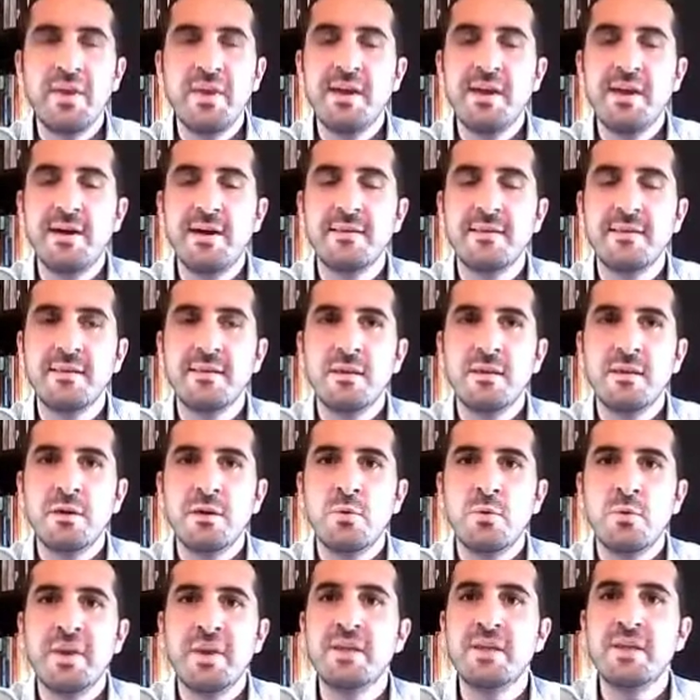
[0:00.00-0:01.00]
can
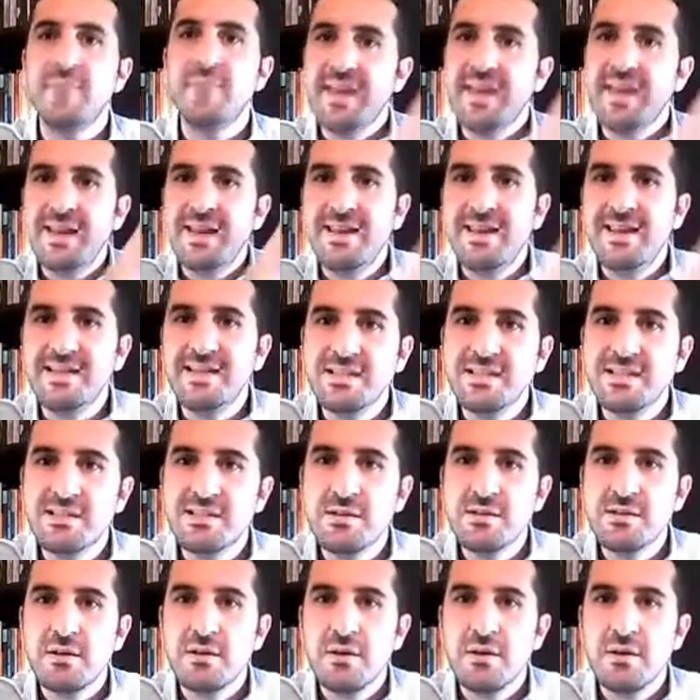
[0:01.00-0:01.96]
make a list